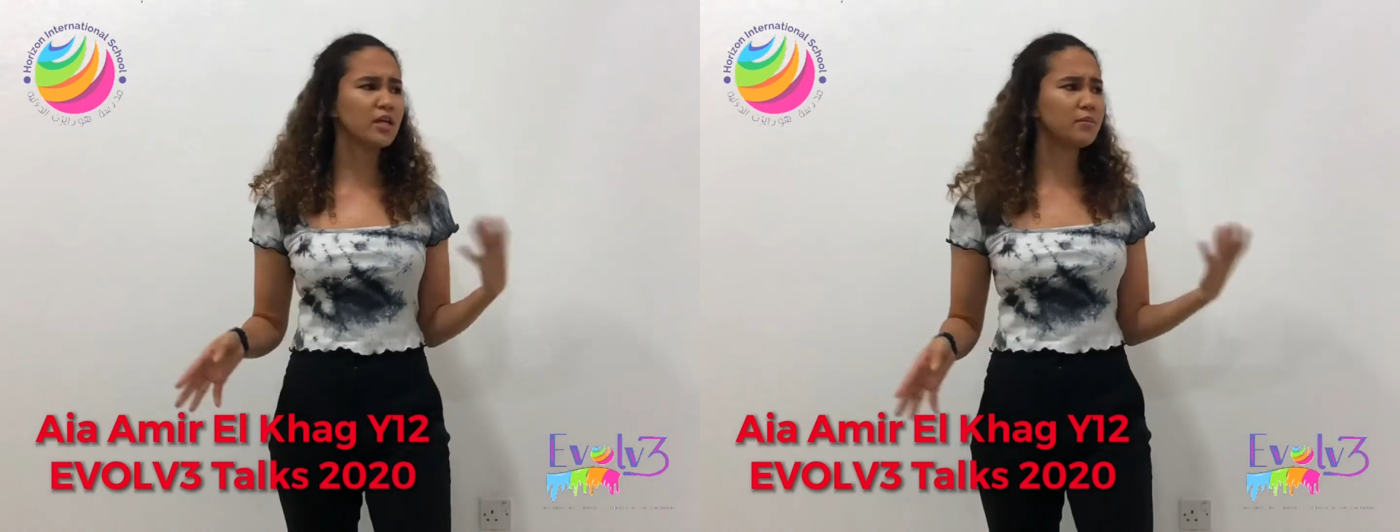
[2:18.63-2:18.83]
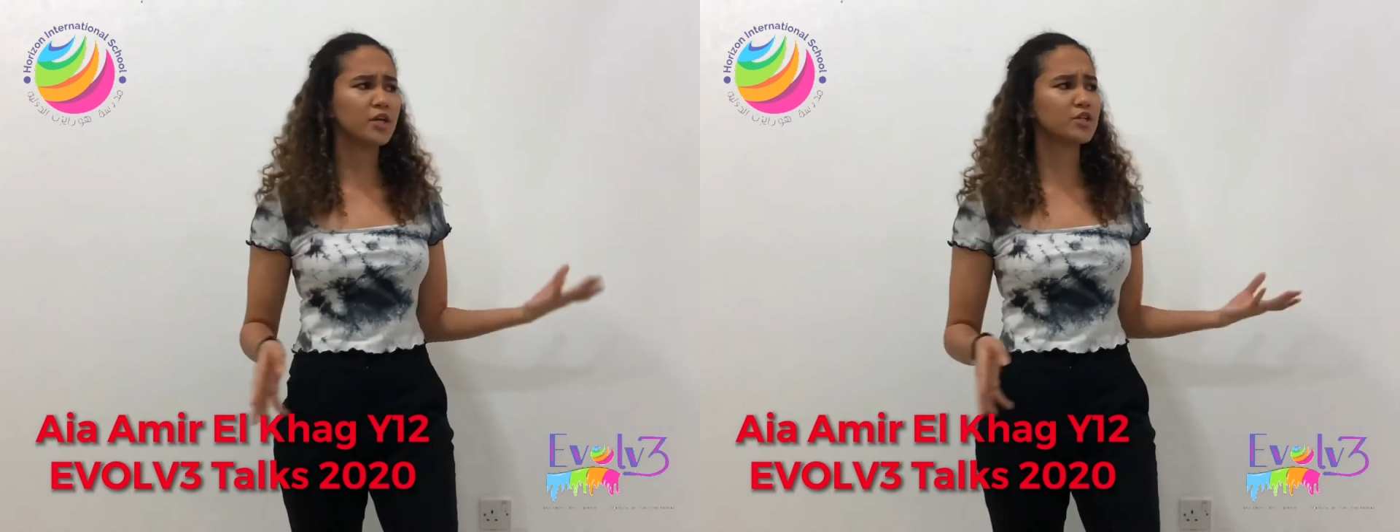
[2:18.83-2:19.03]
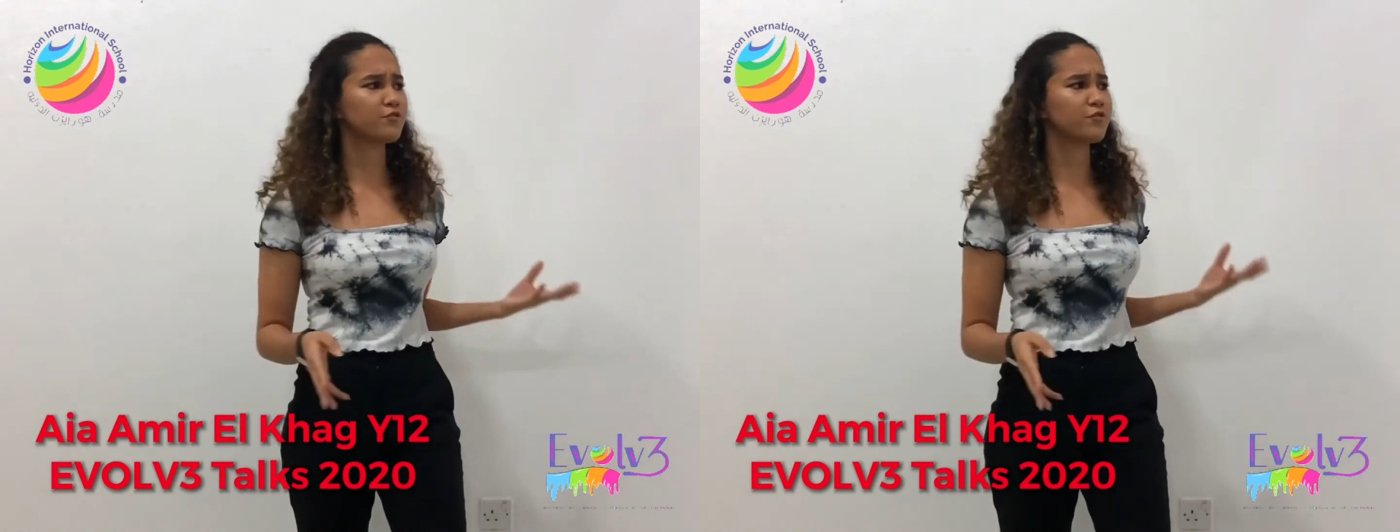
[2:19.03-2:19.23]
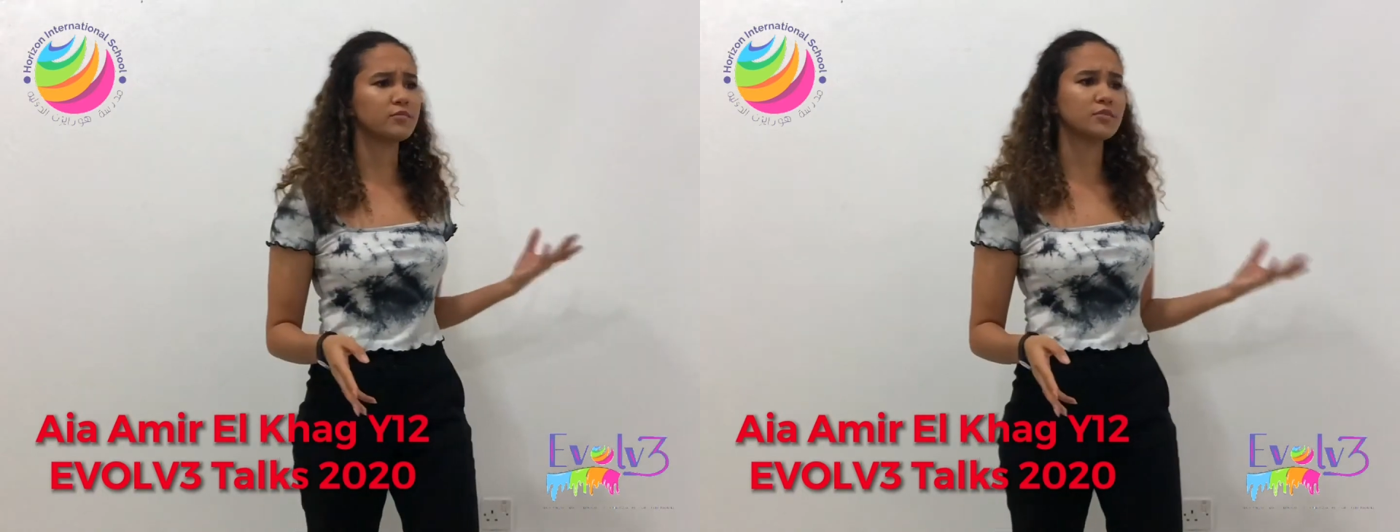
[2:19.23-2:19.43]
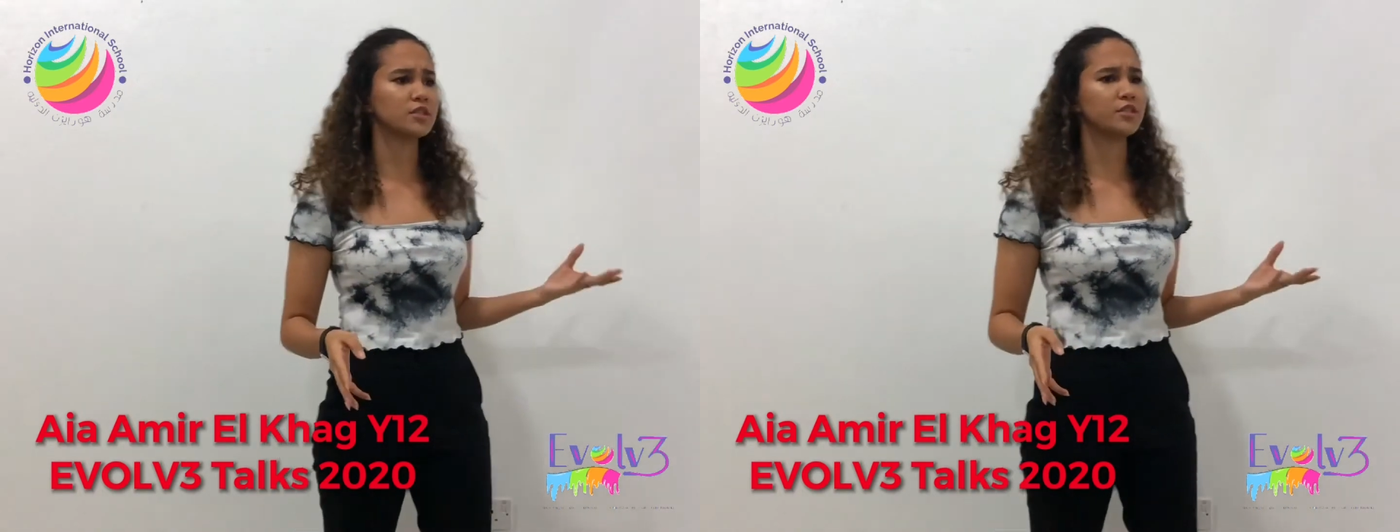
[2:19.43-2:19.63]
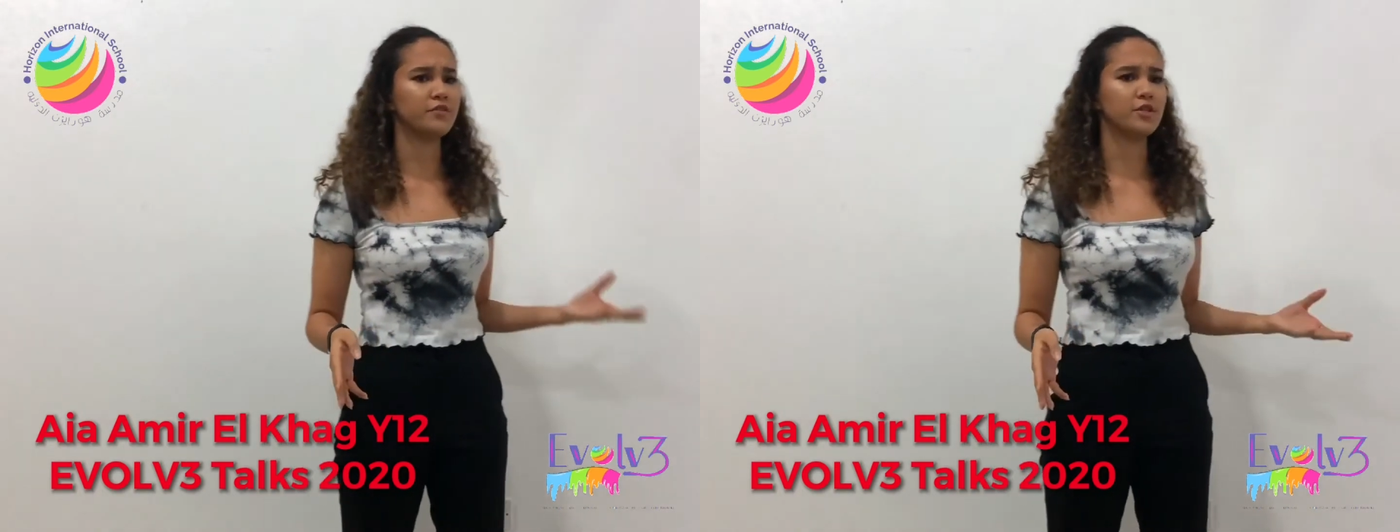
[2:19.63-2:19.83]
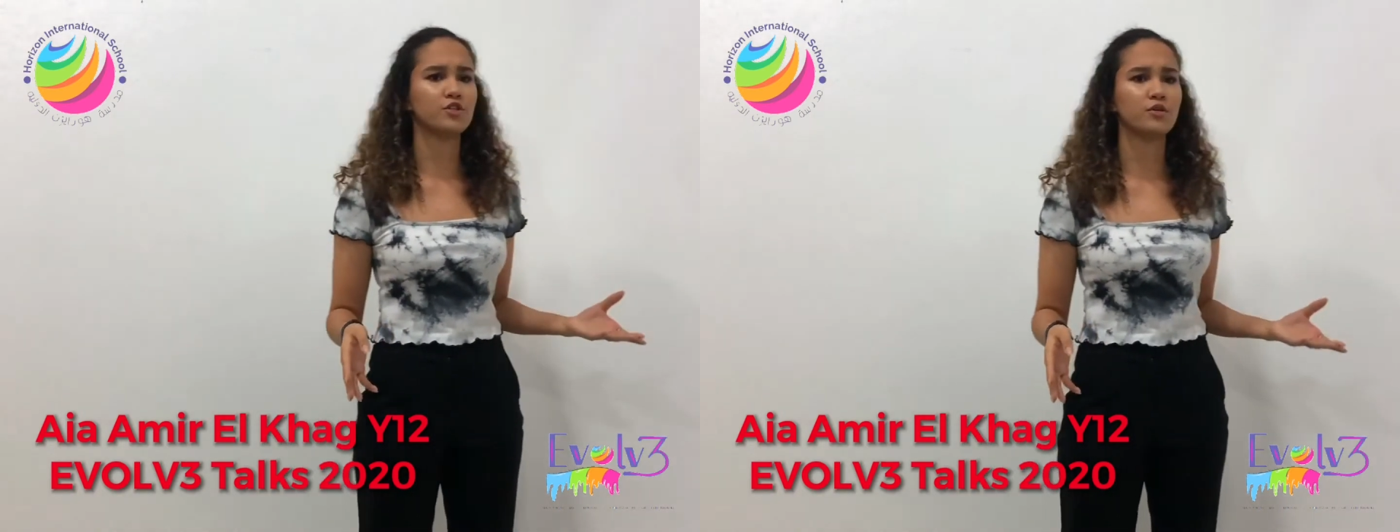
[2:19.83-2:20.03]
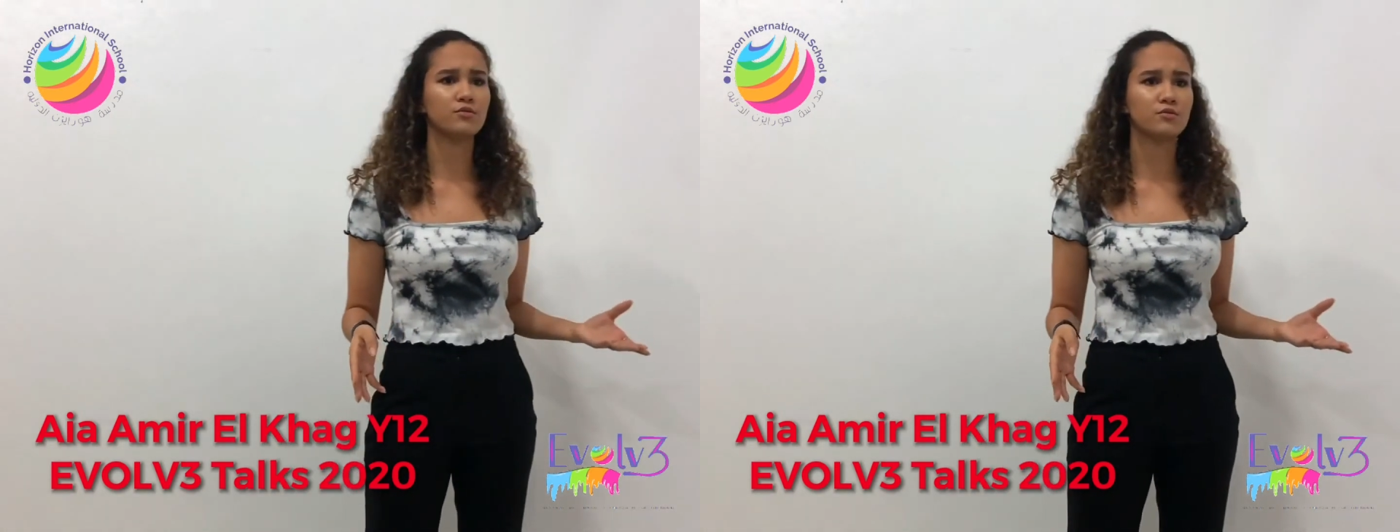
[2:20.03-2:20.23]
major films and TV
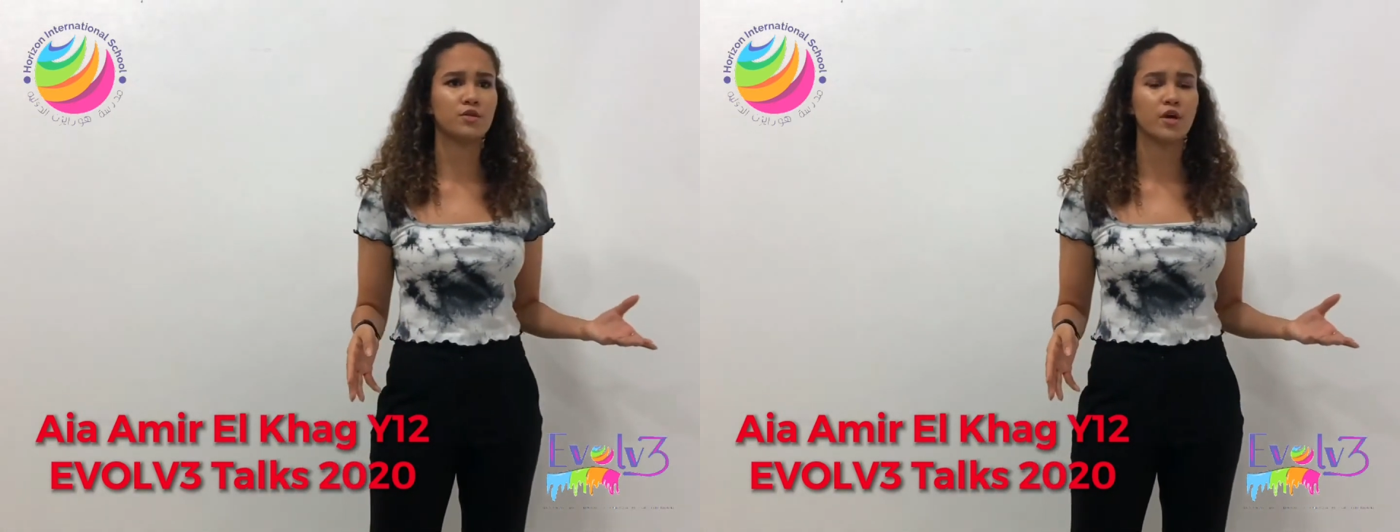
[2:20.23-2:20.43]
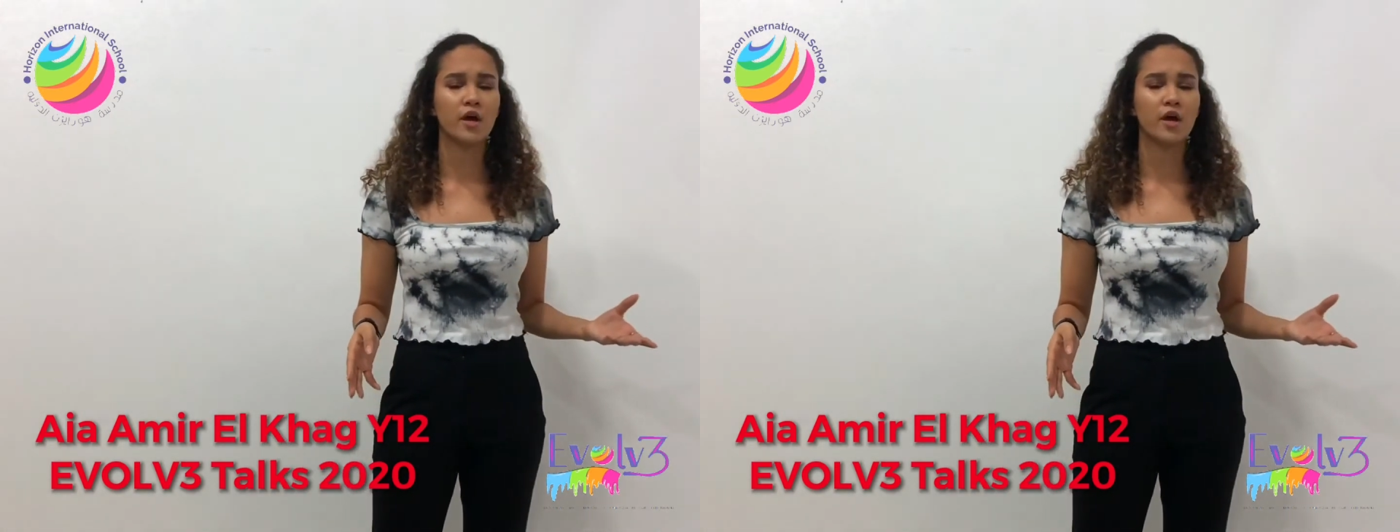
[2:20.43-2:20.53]
shows,